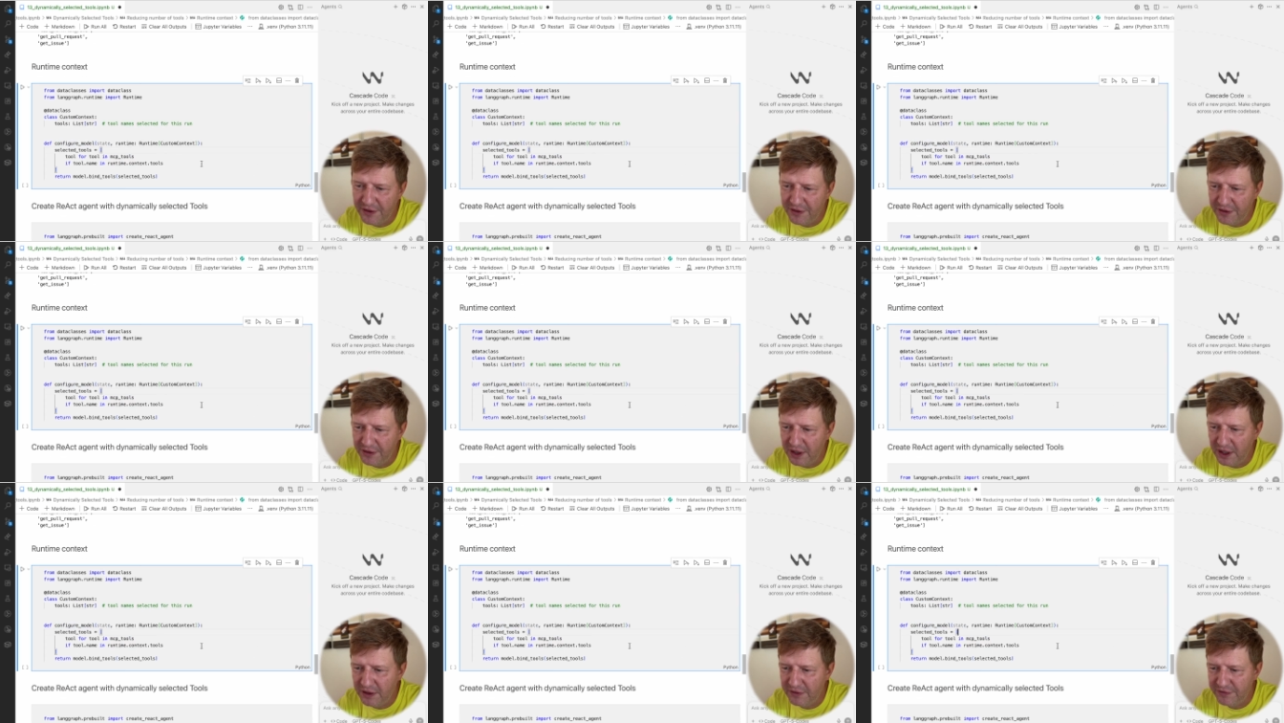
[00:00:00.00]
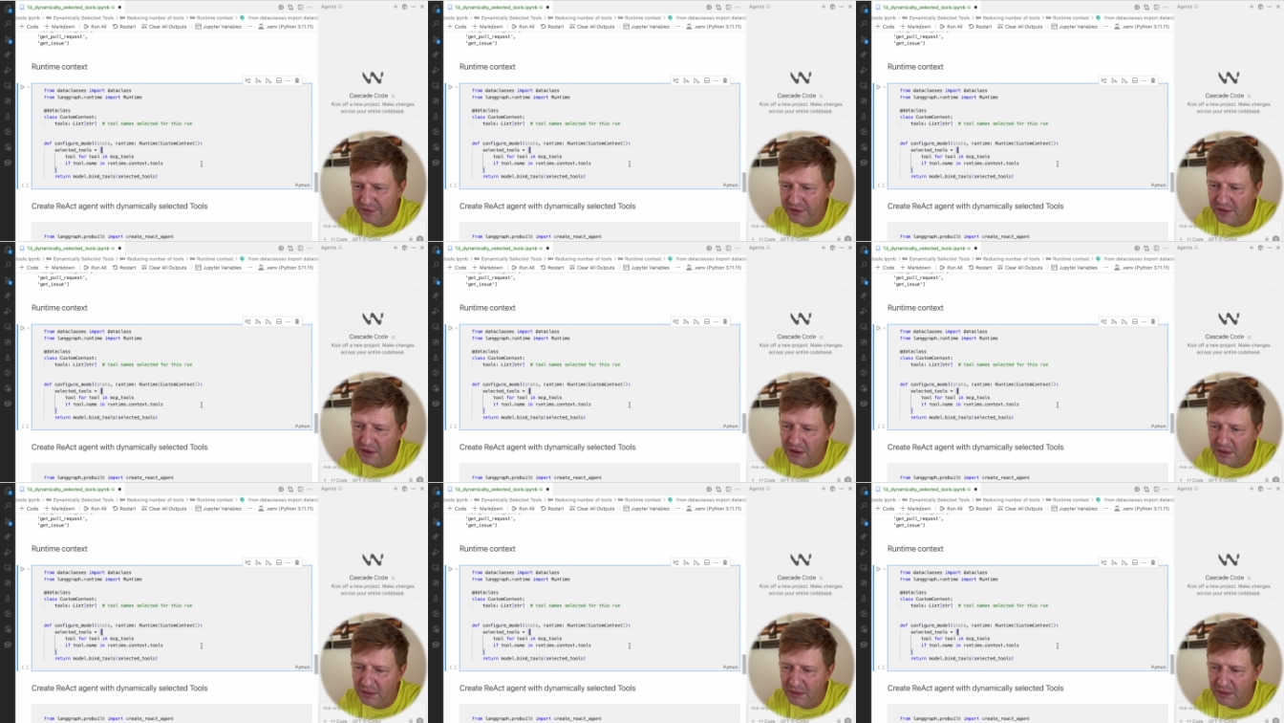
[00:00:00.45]
thing
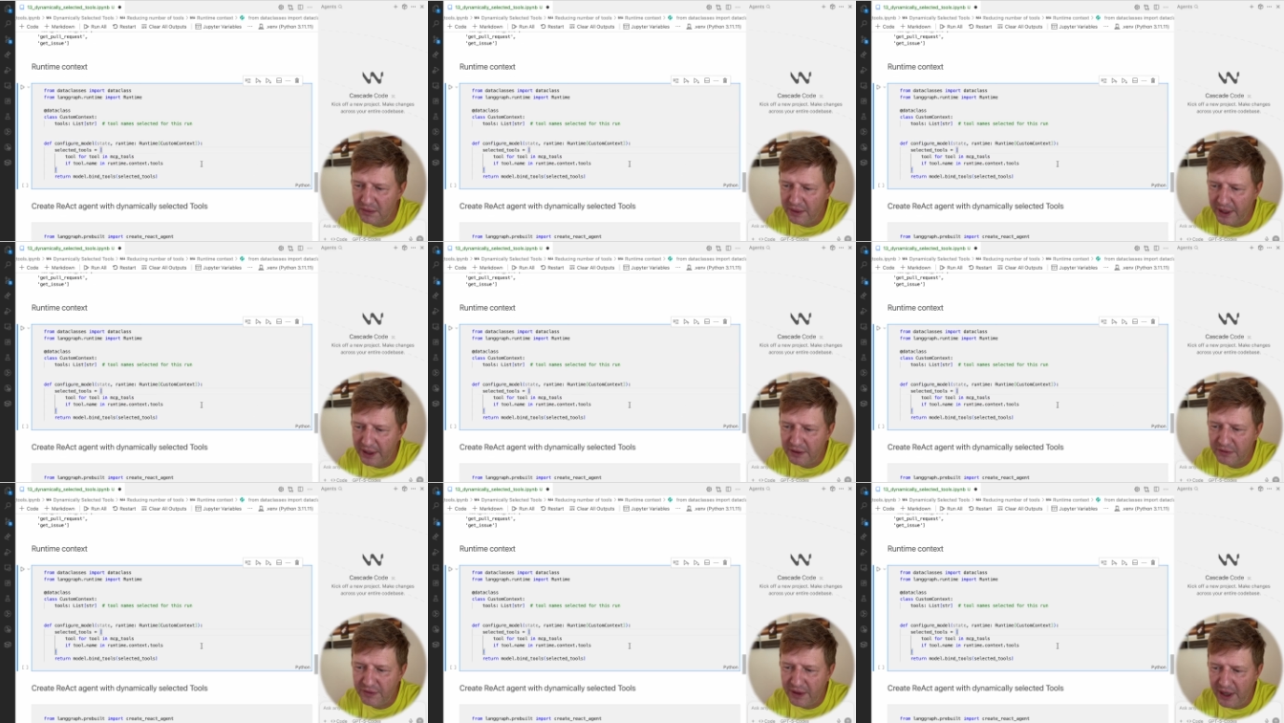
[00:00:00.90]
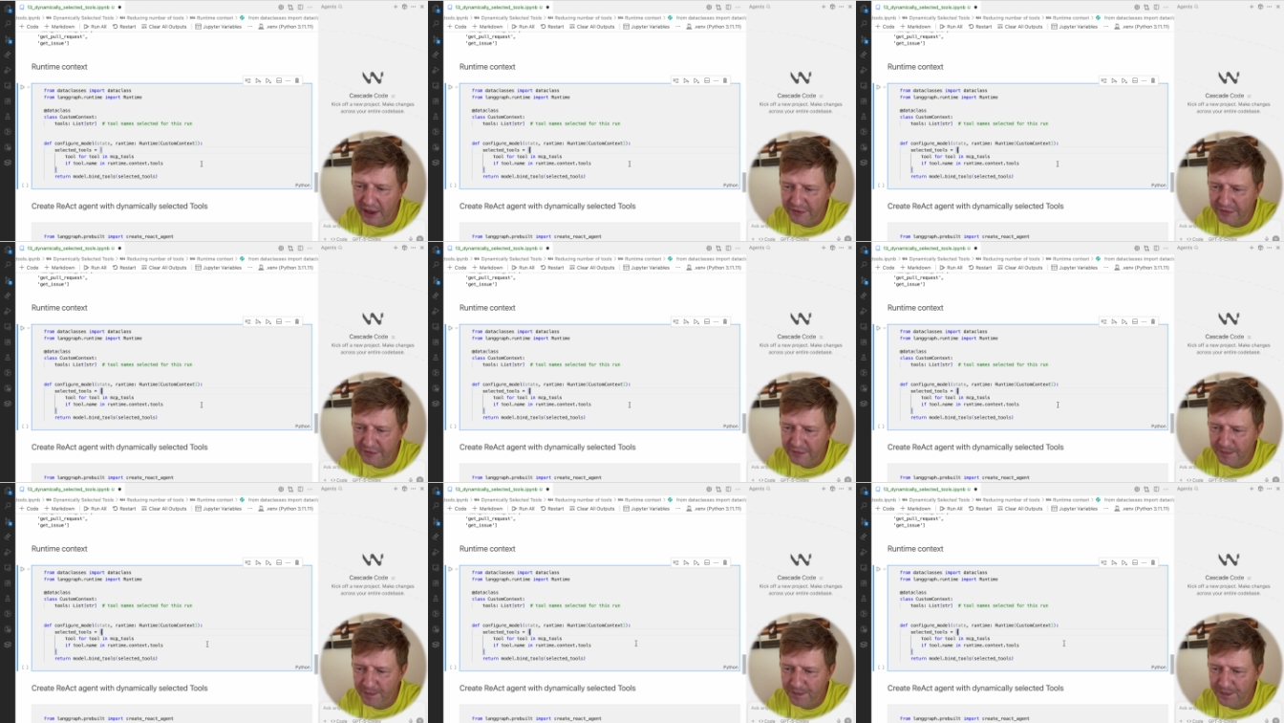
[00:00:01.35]
from LangGraph,
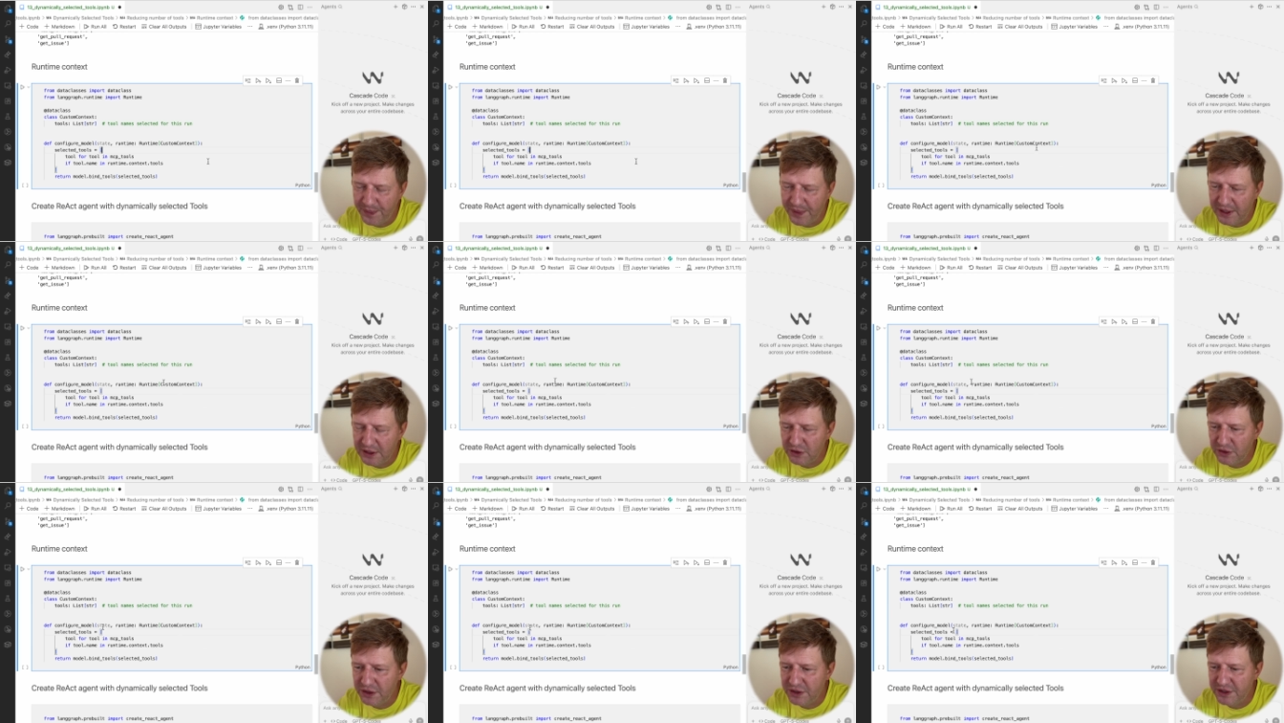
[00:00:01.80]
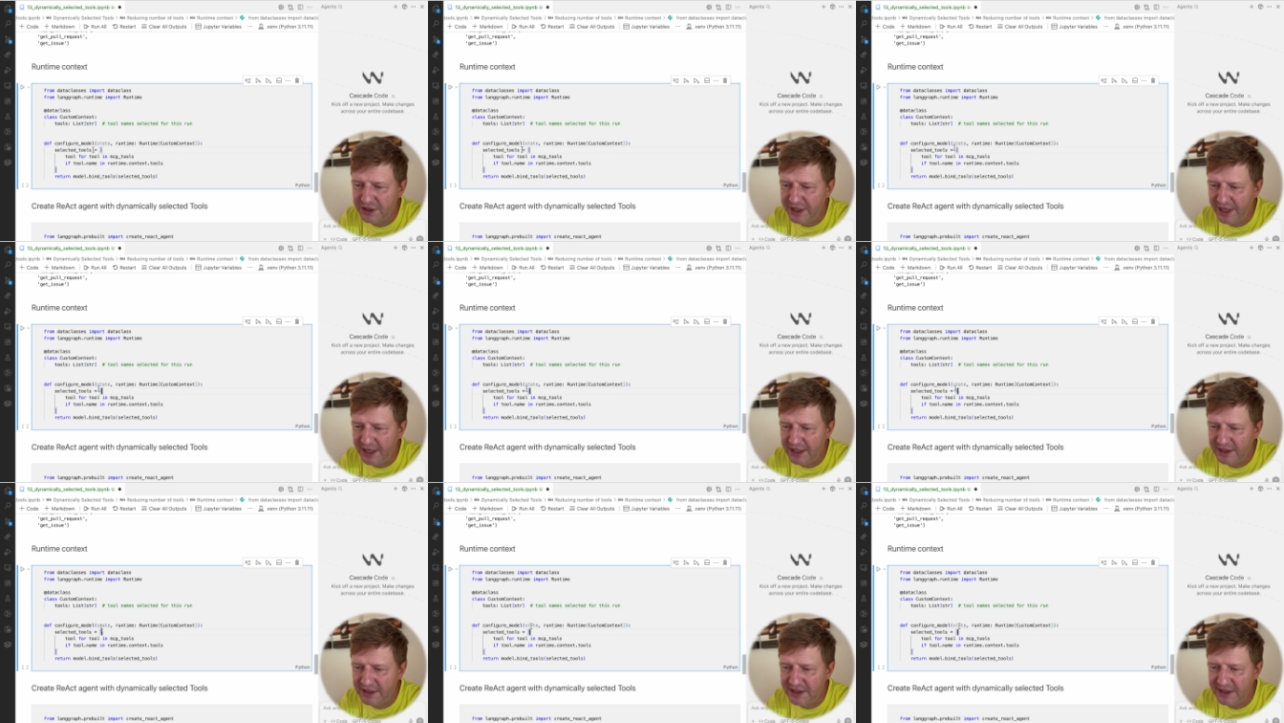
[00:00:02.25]
So it
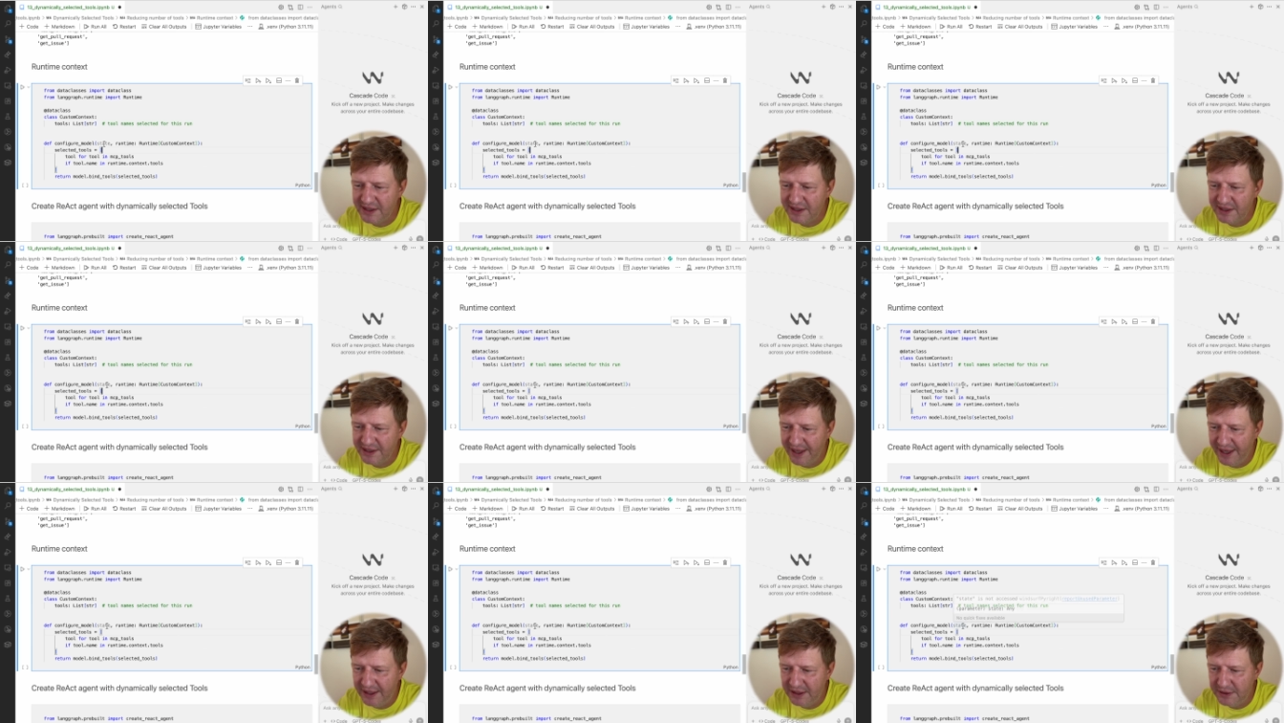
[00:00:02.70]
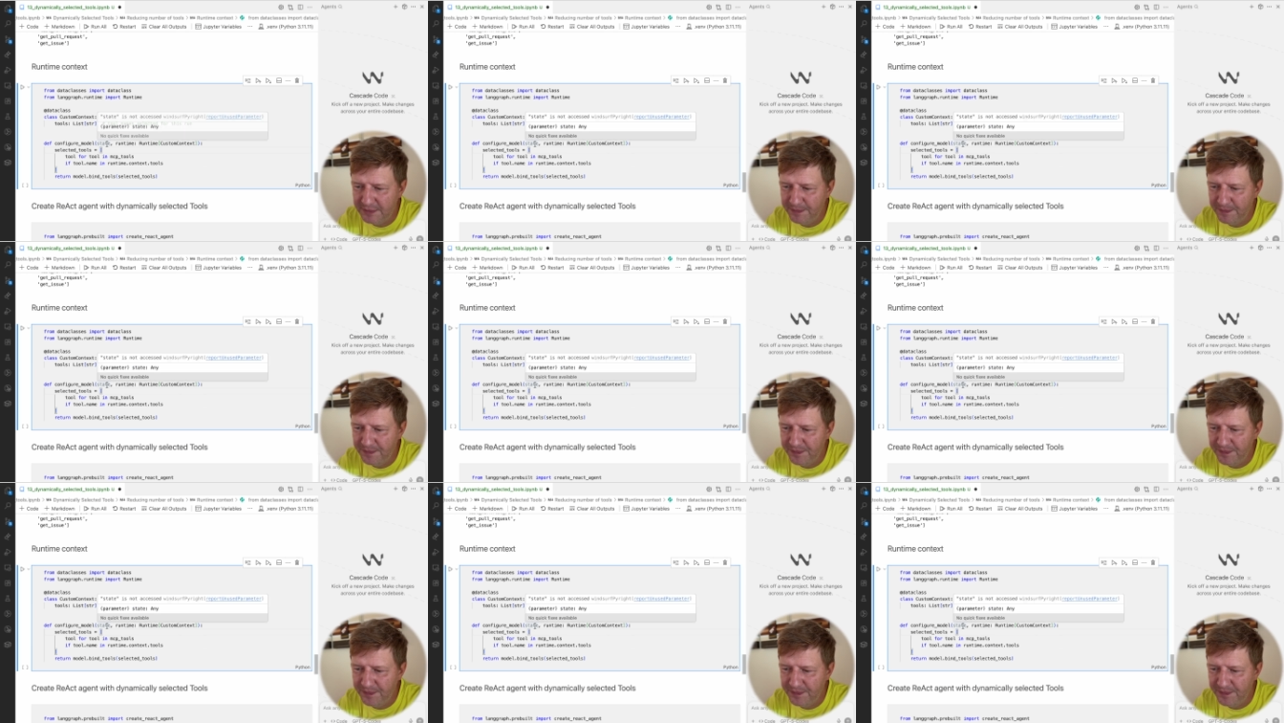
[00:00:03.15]
takes the state